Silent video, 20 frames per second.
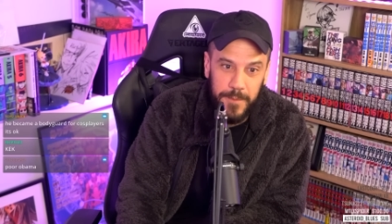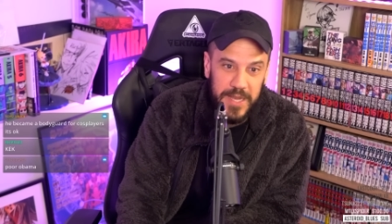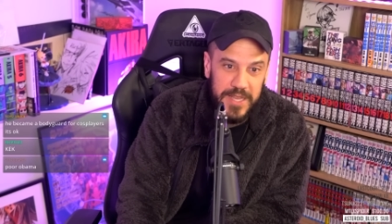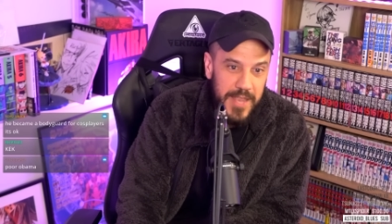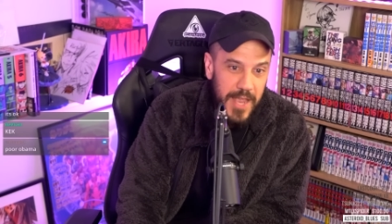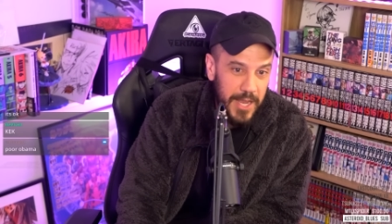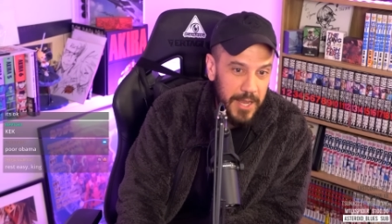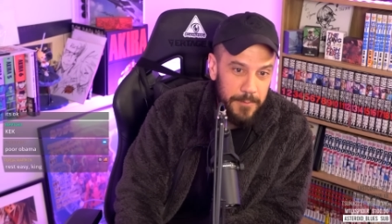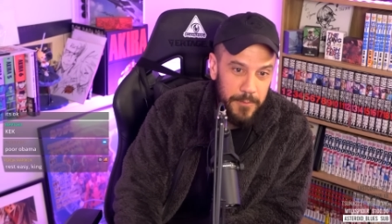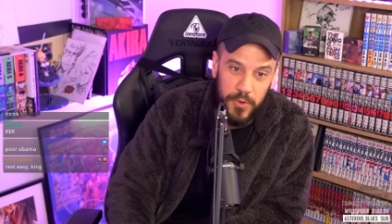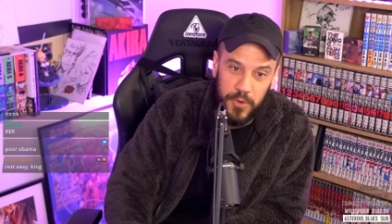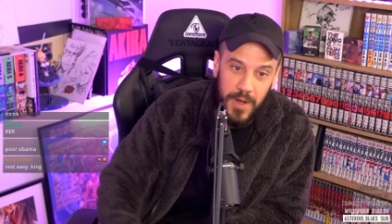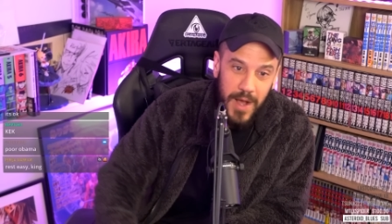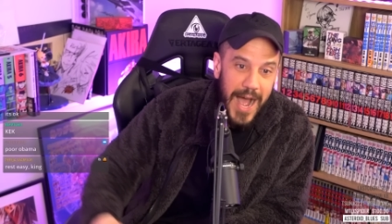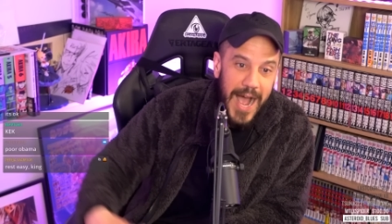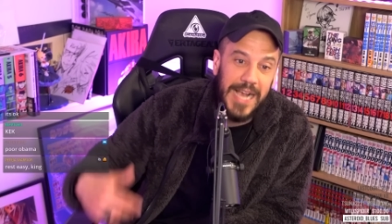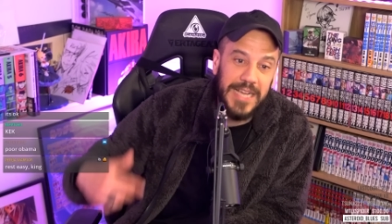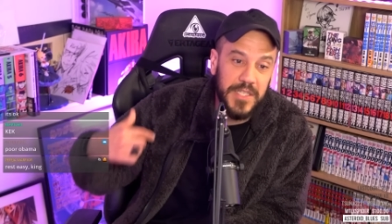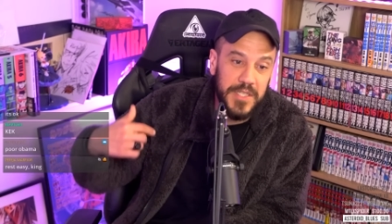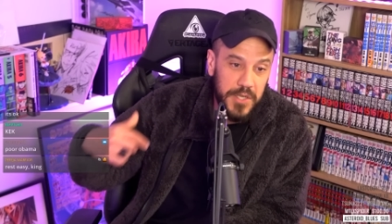my Tekken pool,
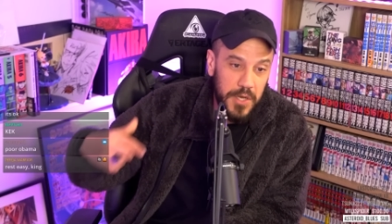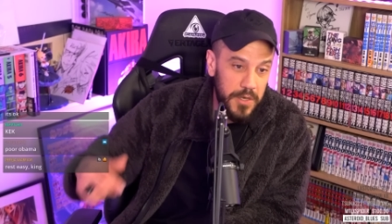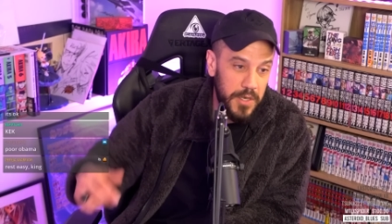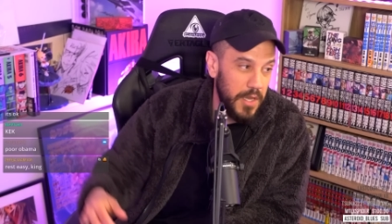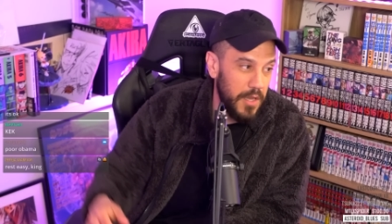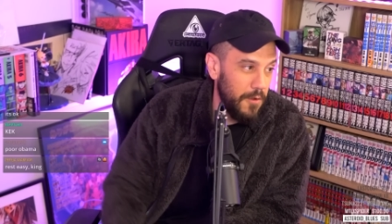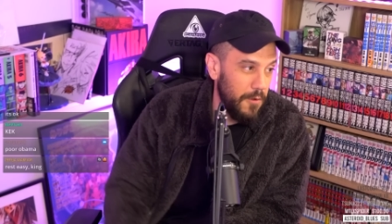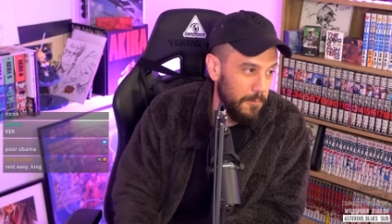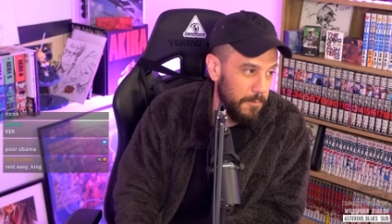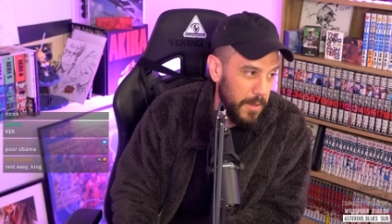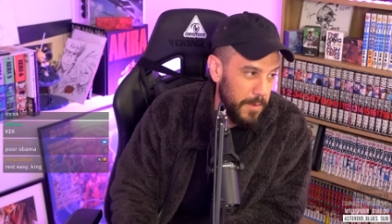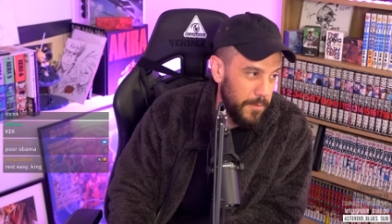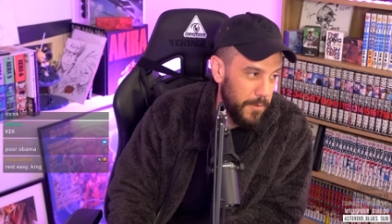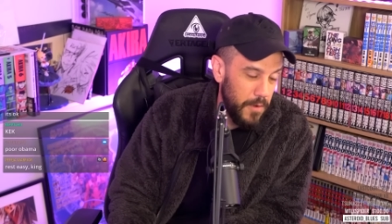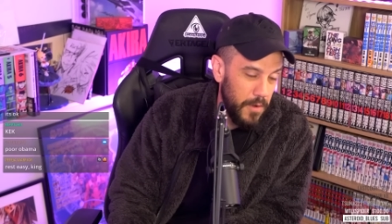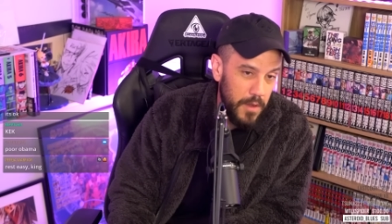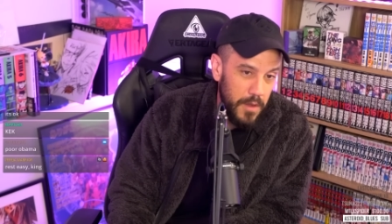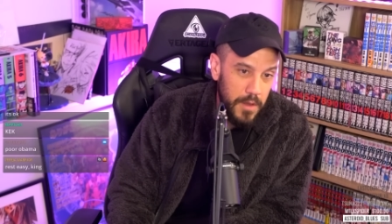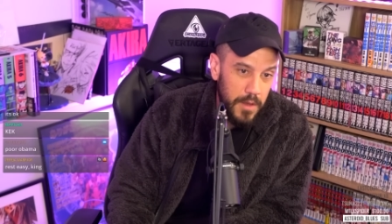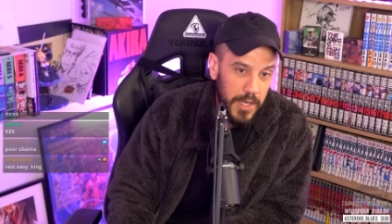I just started DQing people
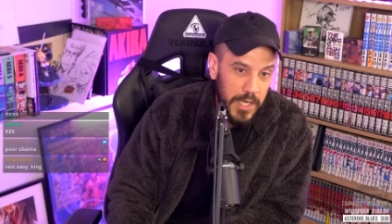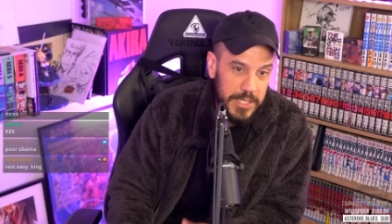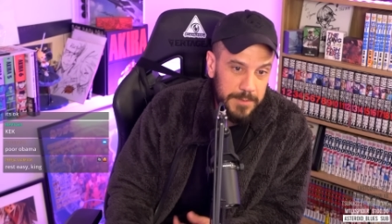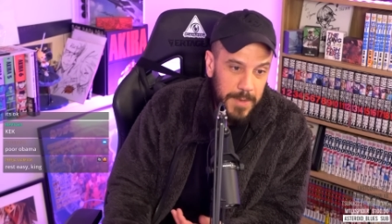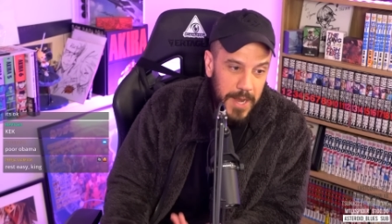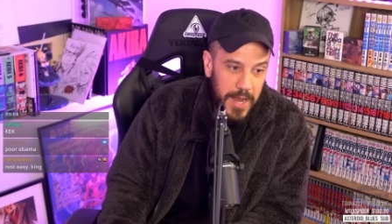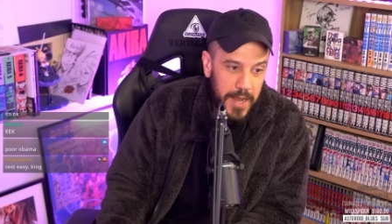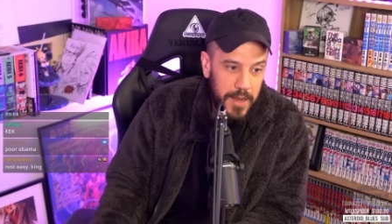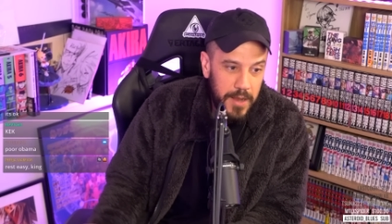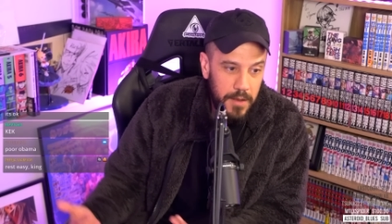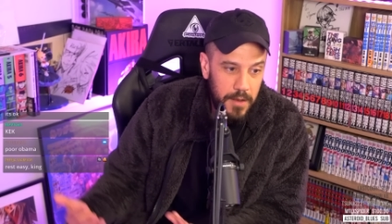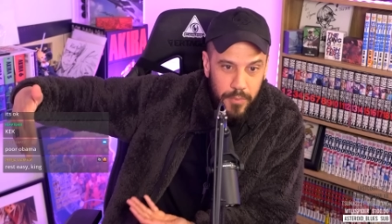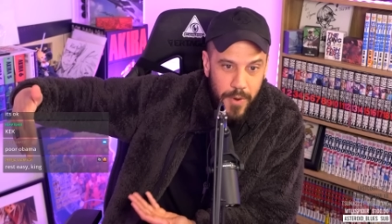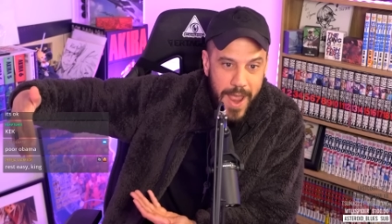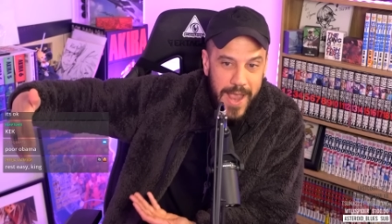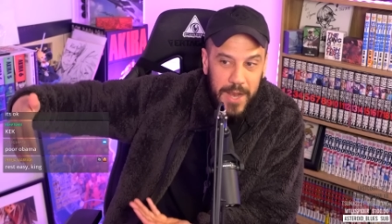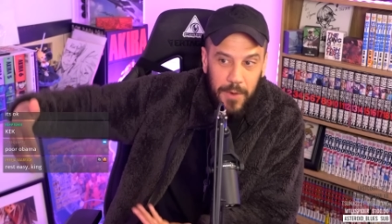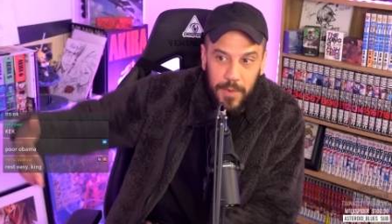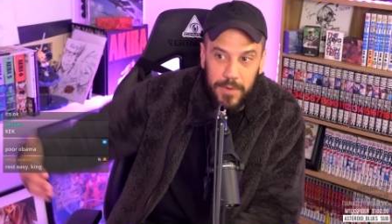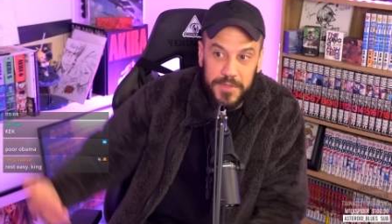because my
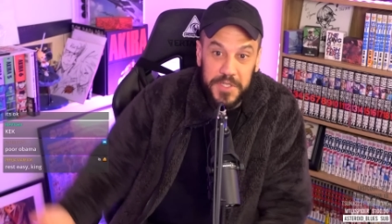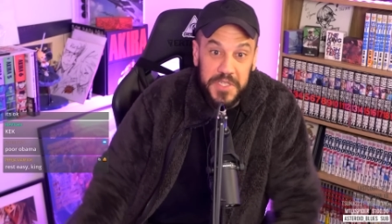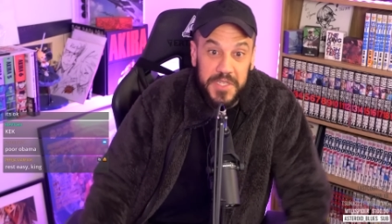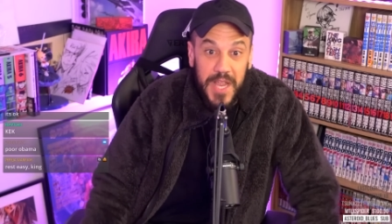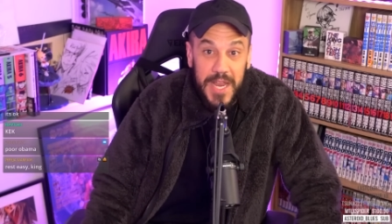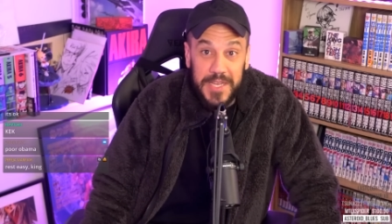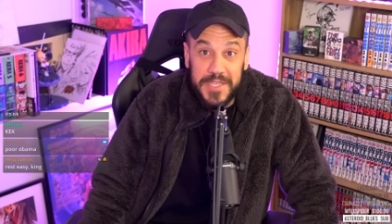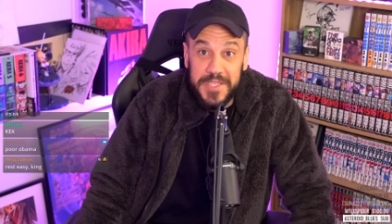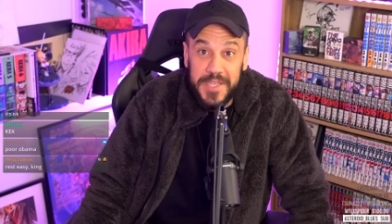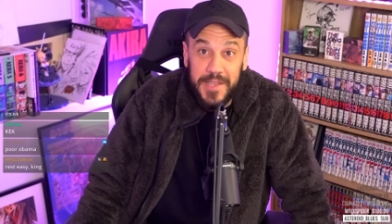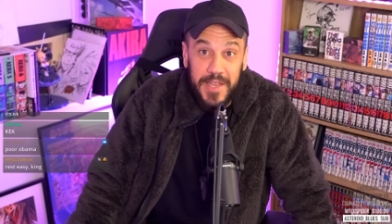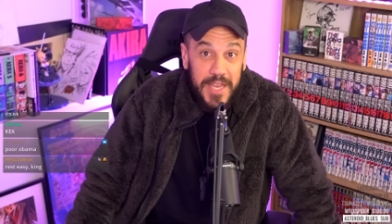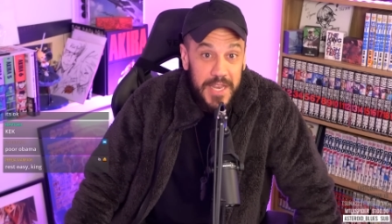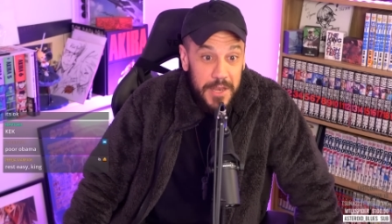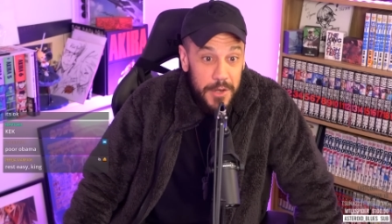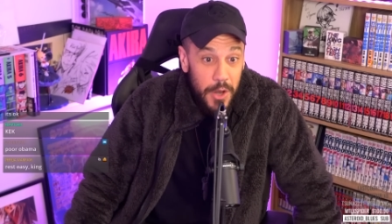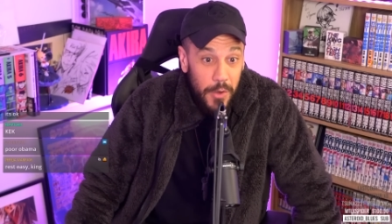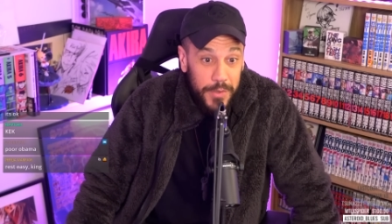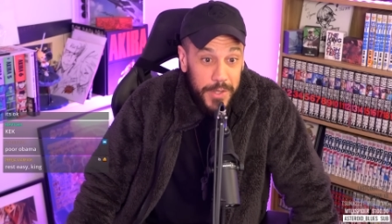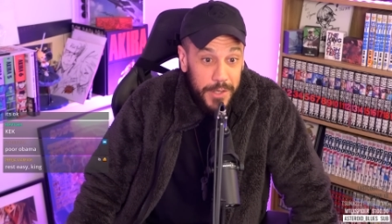bracket run was just kind of, he
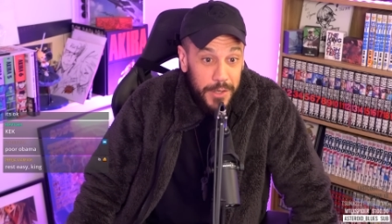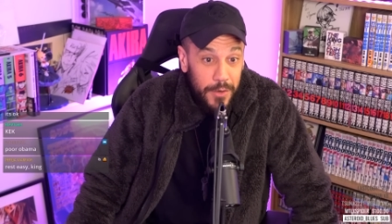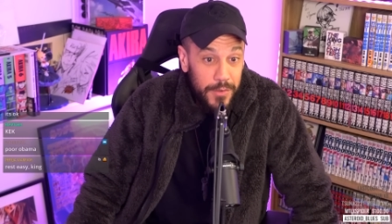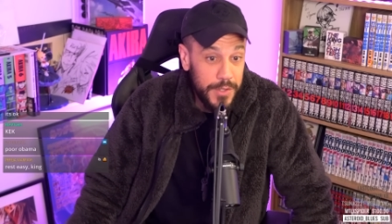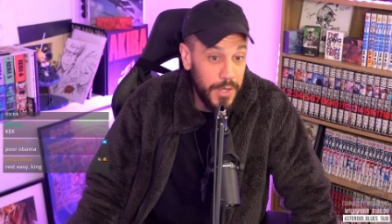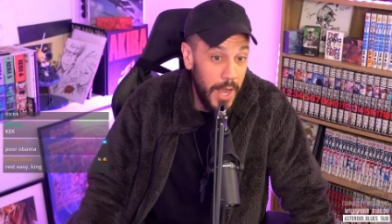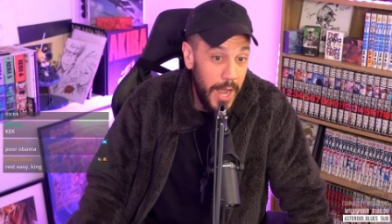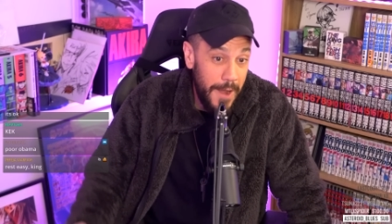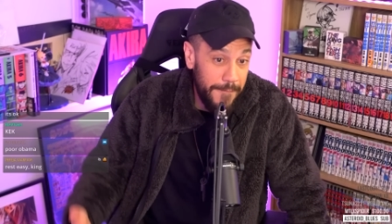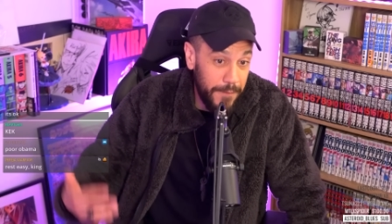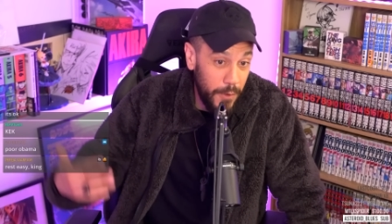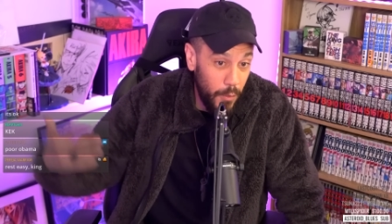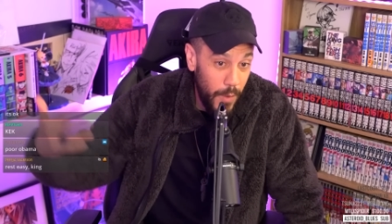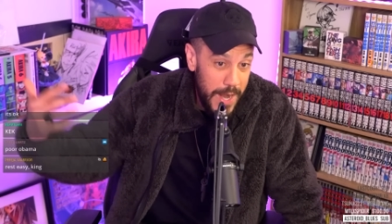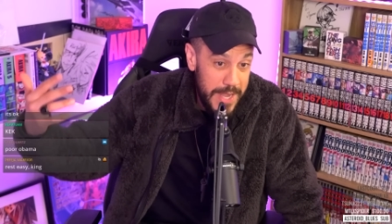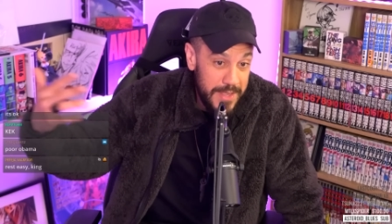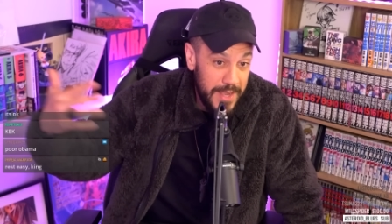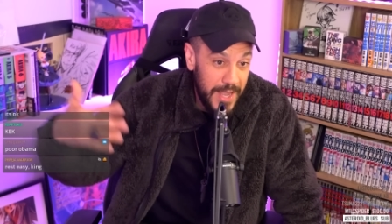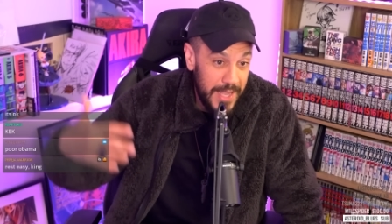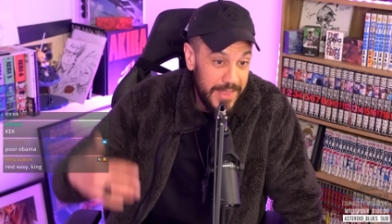didn't know what to do. He's like, I have to
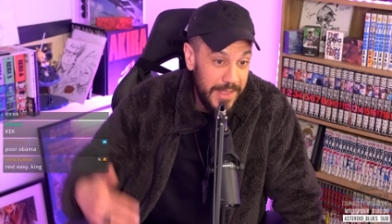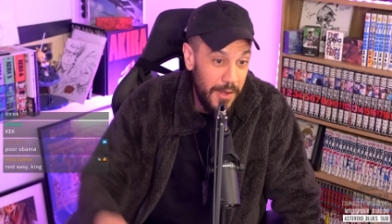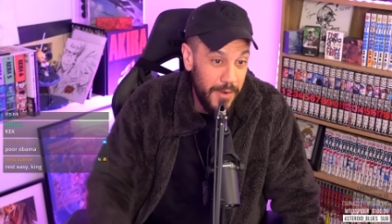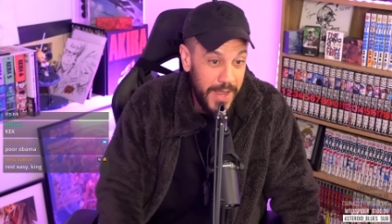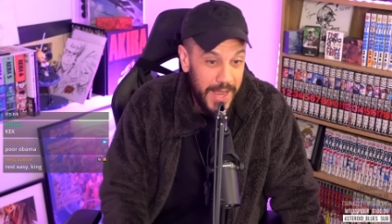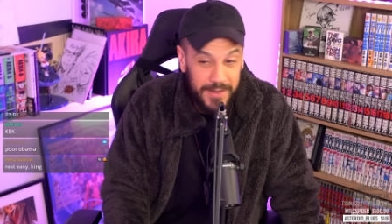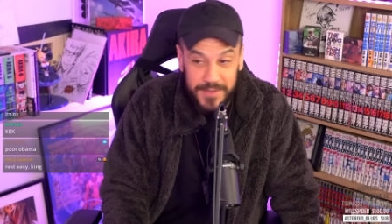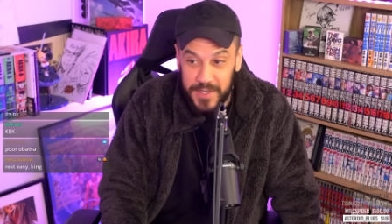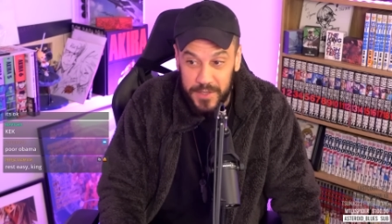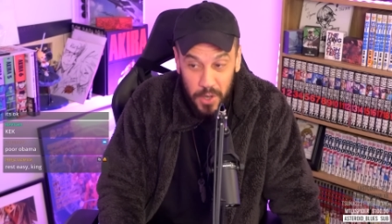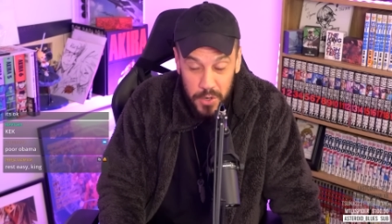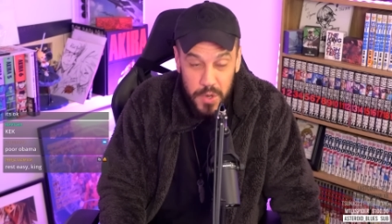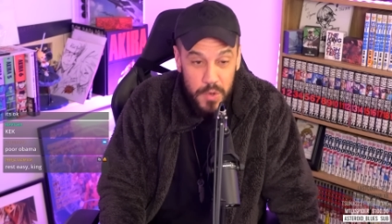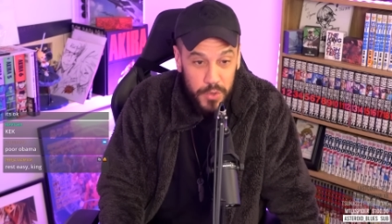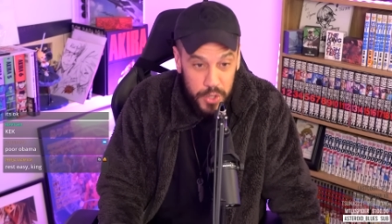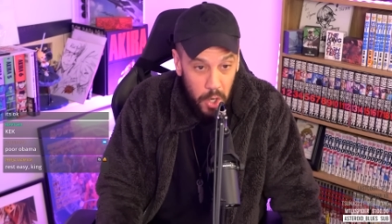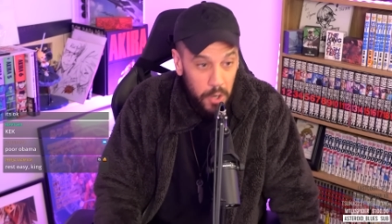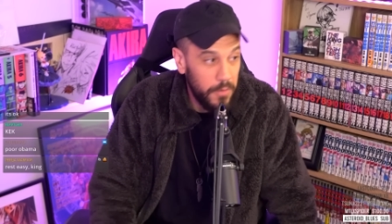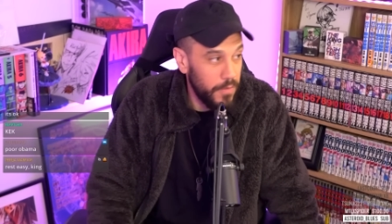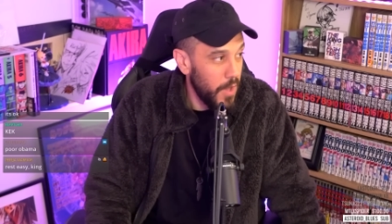wait to get the okay. I was like, no, you
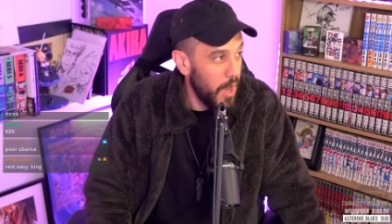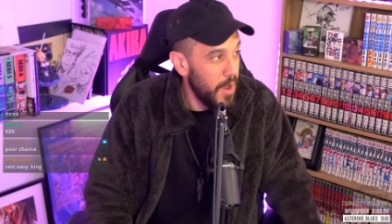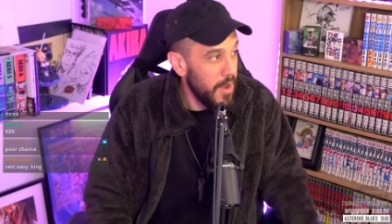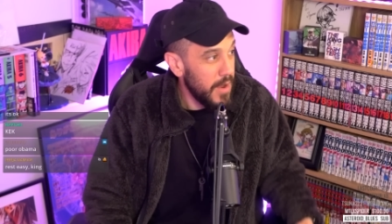don't.